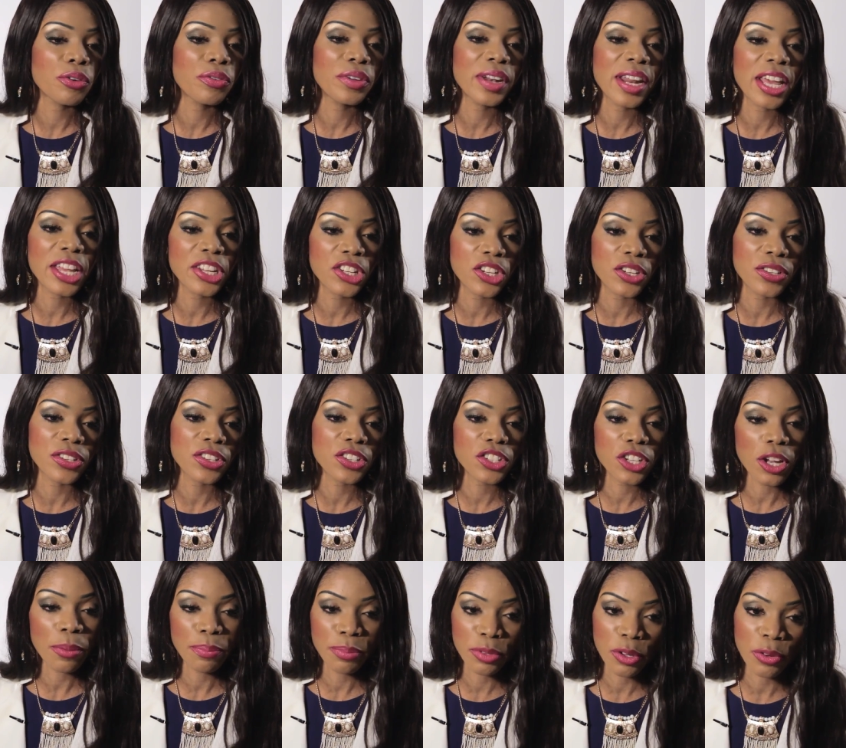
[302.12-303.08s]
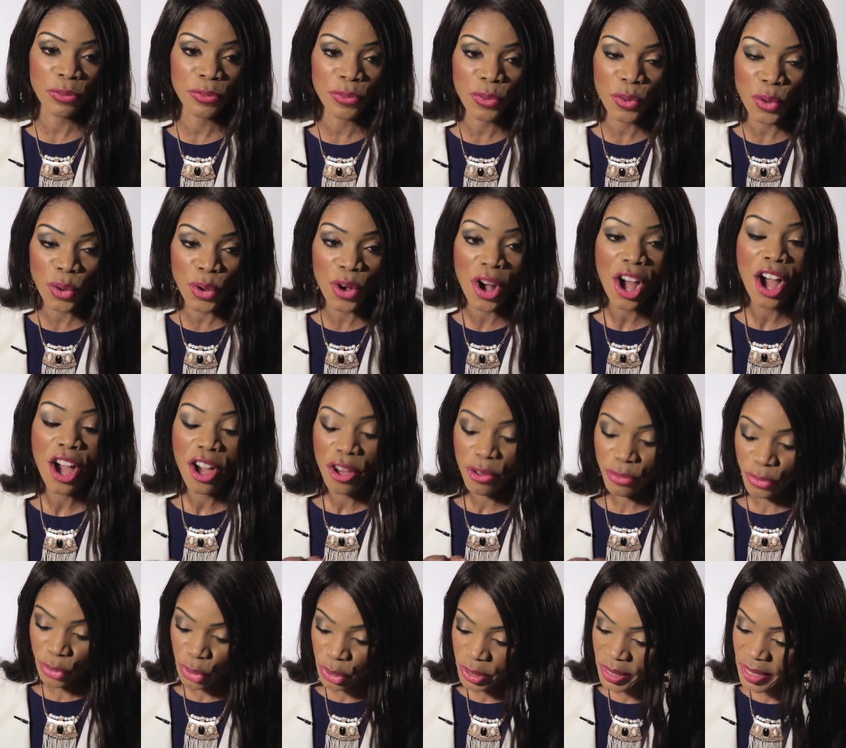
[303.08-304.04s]
Revelations, chapter 4,
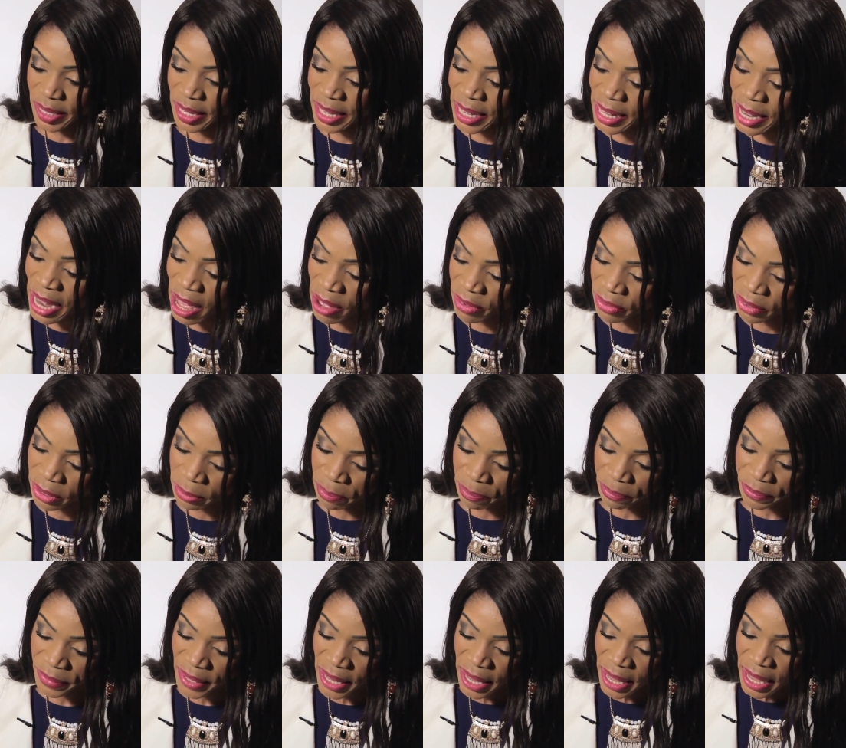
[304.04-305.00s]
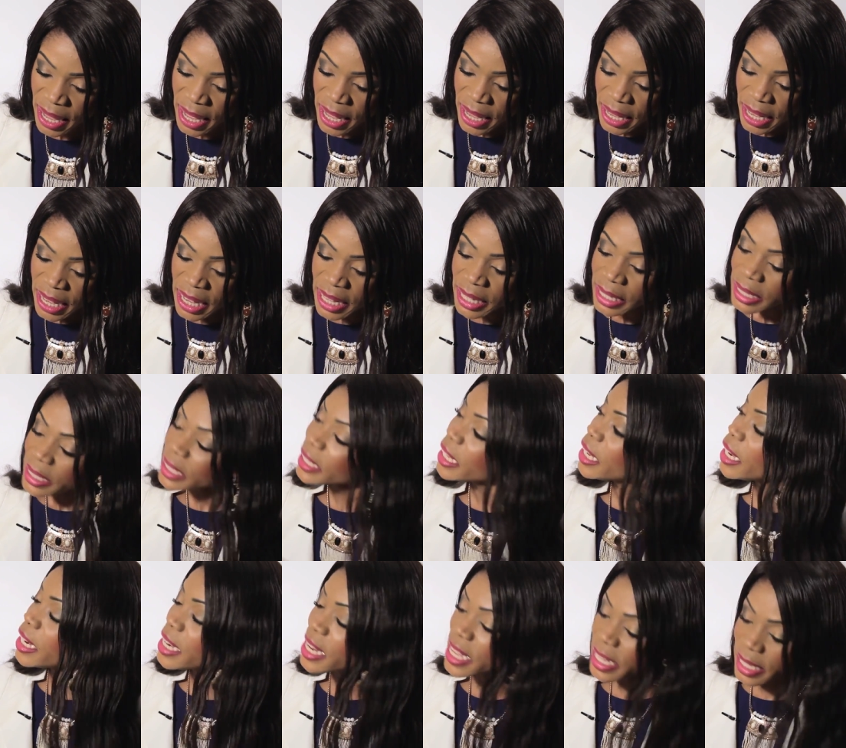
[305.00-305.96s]
verse 11. It
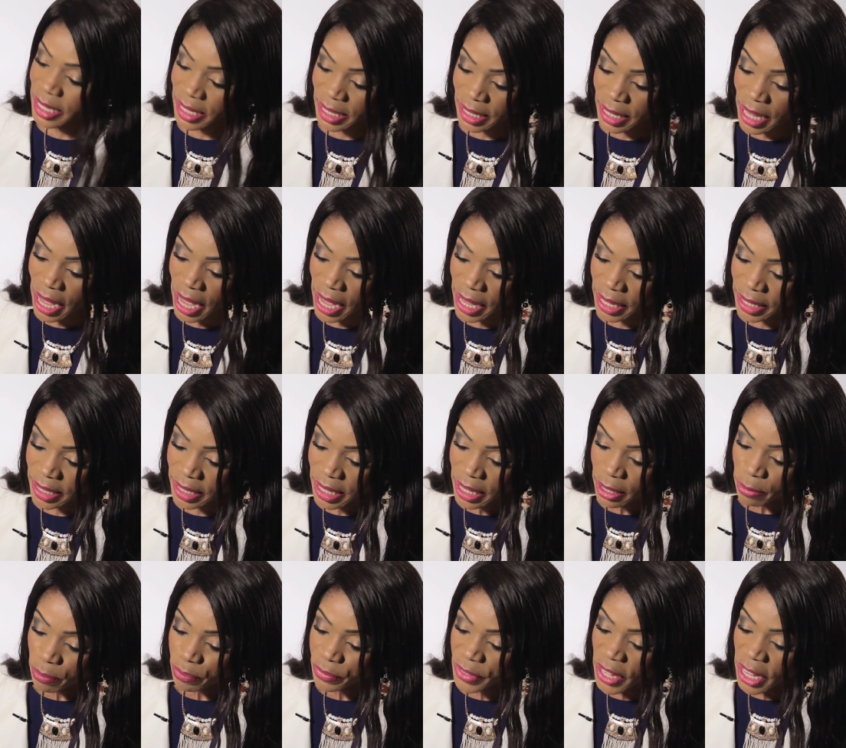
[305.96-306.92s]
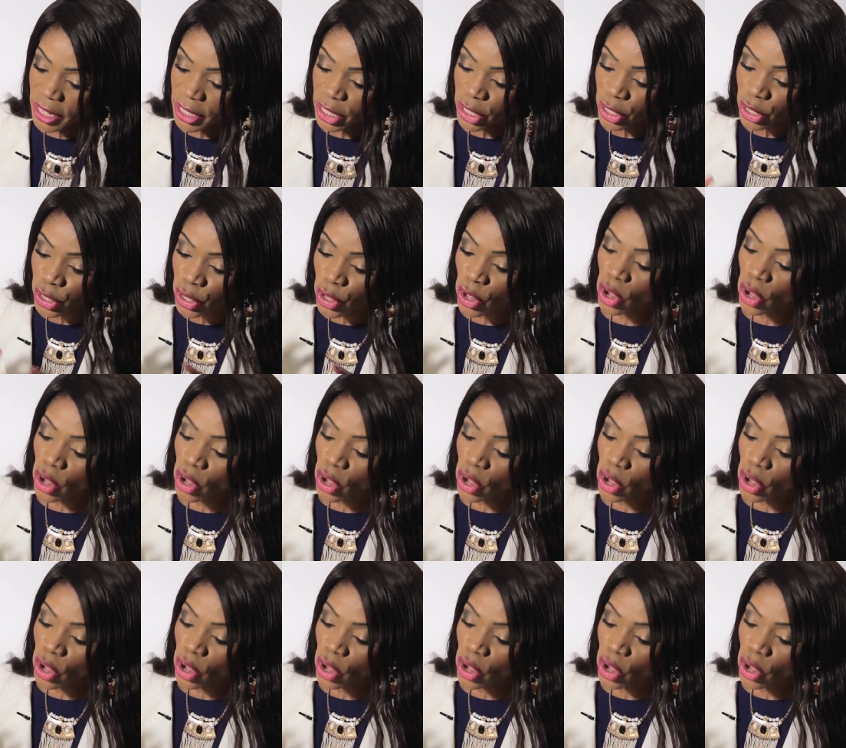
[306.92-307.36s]
clearly states that